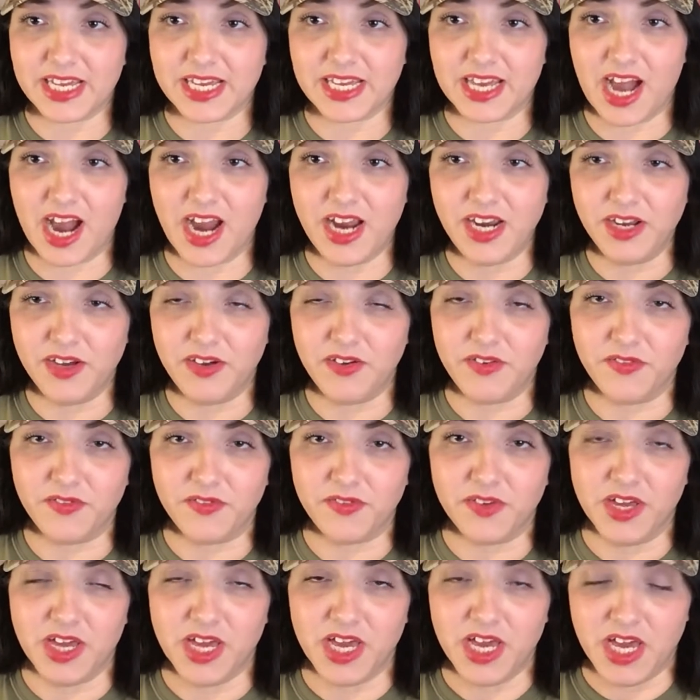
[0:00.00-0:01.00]
kind of,
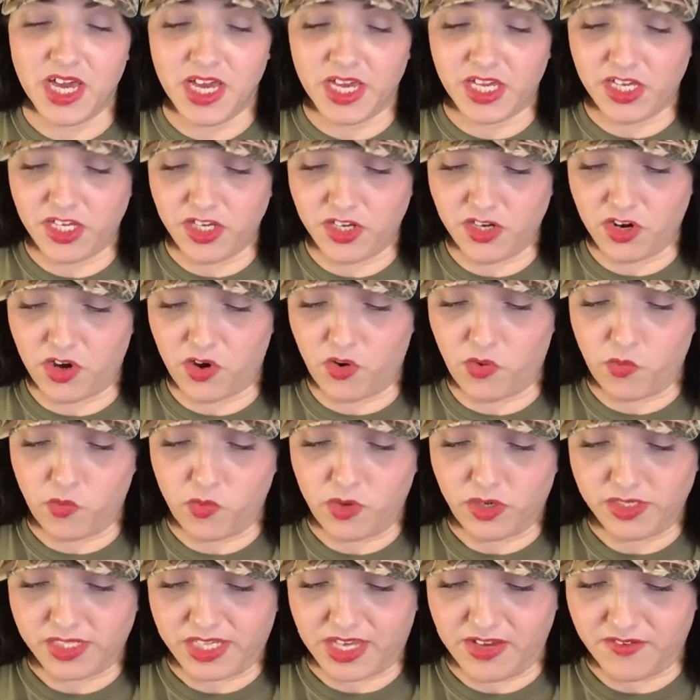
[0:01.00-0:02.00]

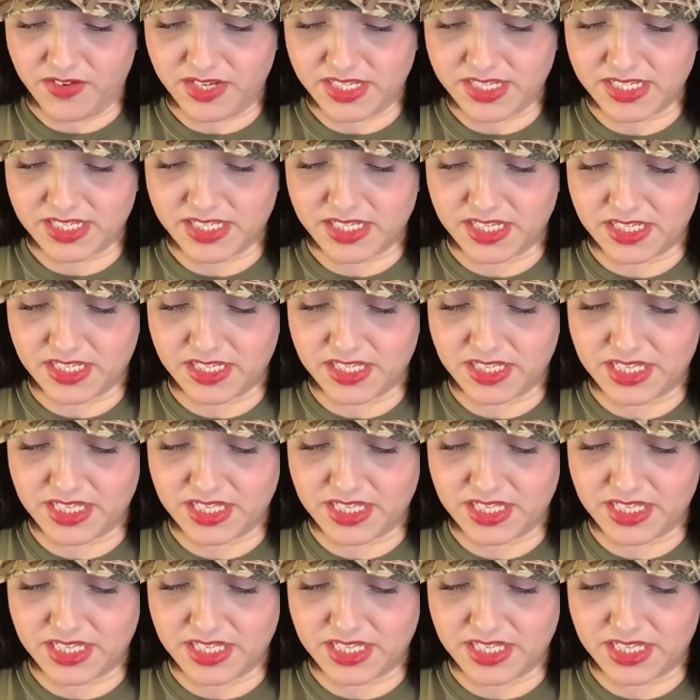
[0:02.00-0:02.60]
will give us